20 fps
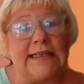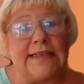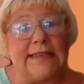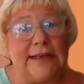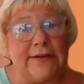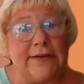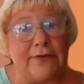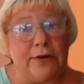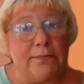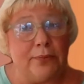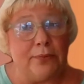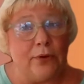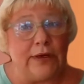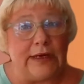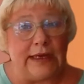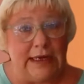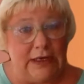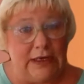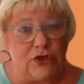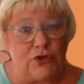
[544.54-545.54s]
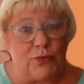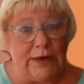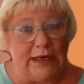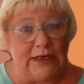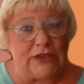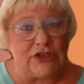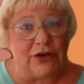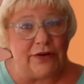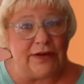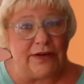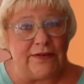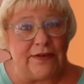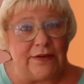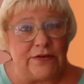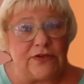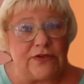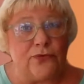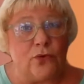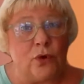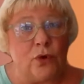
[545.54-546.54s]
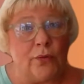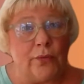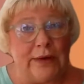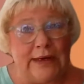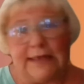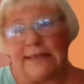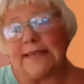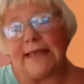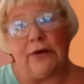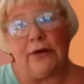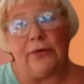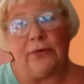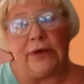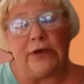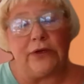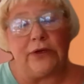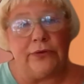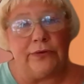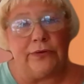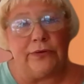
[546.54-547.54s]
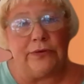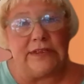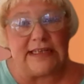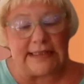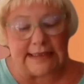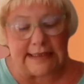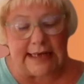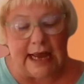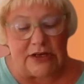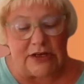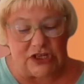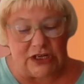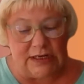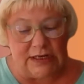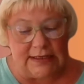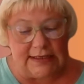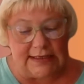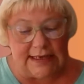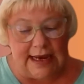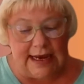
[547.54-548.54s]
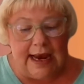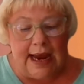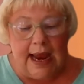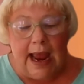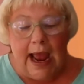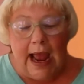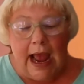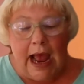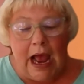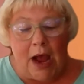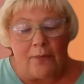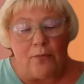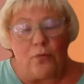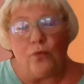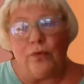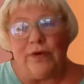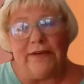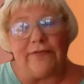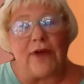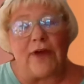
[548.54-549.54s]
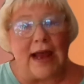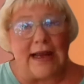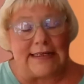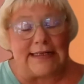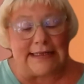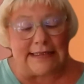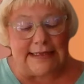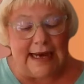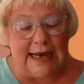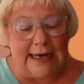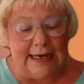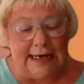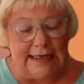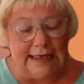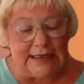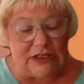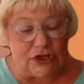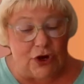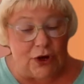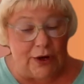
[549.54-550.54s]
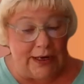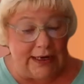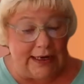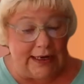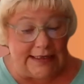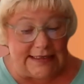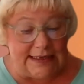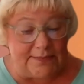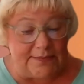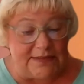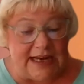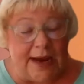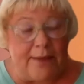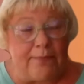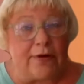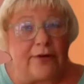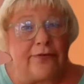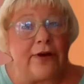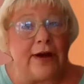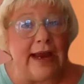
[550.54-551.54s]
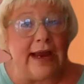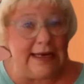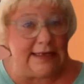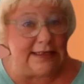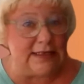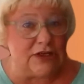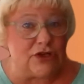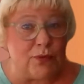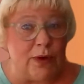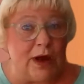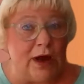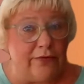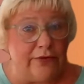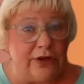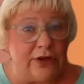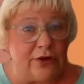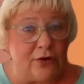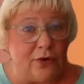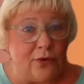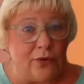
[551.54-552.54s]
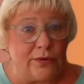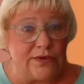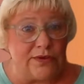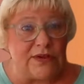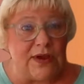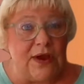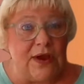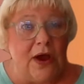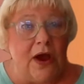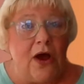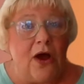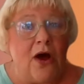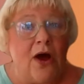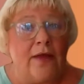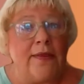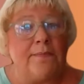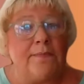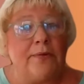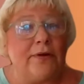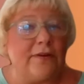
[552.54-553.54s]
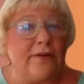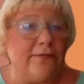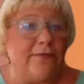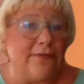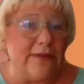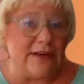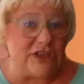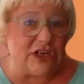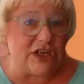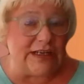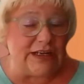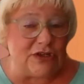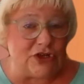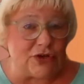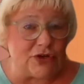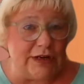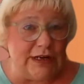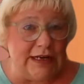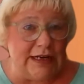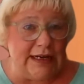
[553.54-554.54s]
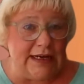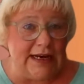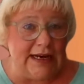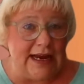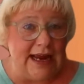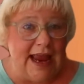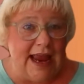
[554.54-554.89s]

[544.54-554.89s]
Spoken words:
a different book each week during those 4 weeks that'll include discussions. We've got a study starting in September for 8 to 12 year olds on the book Fish in a Tree.